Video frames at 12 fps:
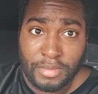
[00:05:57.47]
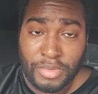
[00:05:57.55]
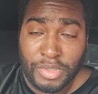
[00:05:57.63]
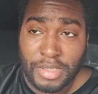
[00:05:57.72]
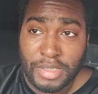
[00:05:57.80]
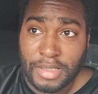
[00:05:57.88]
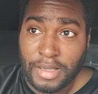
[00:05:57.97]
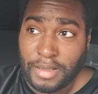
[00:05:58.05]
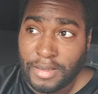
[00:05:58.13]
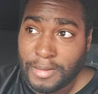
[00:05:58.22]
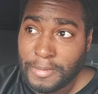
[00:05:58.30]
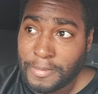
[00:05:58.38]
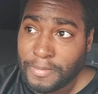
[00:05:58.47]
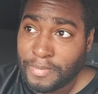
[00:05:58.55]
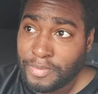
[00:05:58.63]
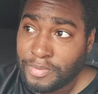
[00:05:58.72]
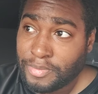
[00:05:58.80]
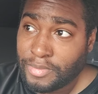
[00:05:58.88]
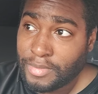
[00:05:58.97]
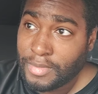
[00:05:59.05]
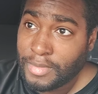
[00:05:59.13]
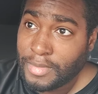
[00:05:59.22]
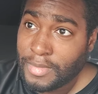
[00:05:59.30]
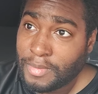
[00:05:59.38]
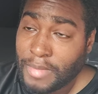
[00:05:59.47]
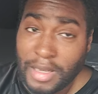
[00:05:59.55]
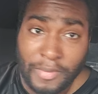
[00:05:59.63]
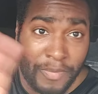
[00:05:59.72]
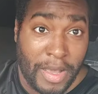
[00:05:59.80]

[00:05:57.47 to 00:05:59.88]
I'm just saying. Now the